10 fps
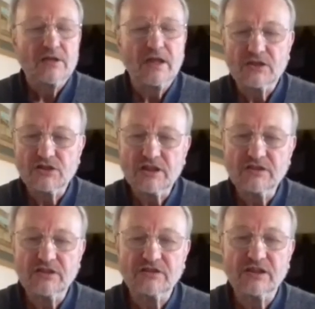Then
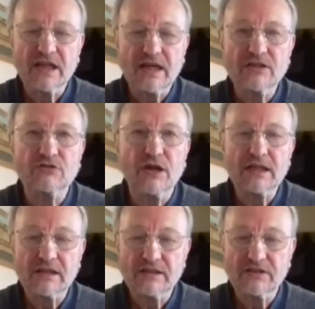Jesus, again
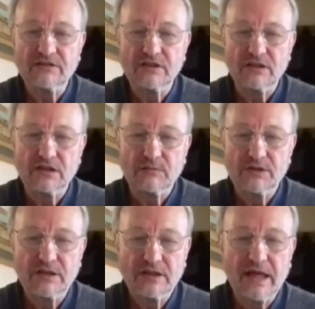greatly
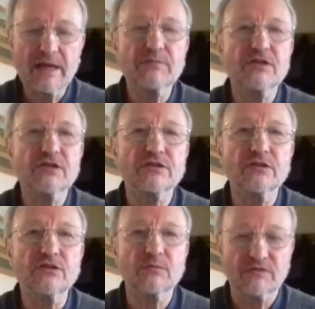disturbed, came to the
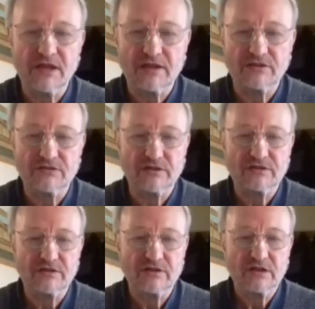tomb of
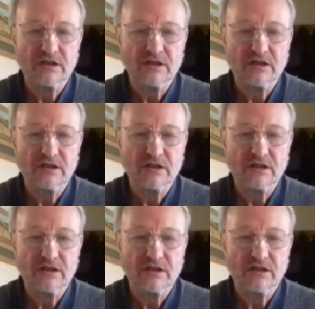Lazarus.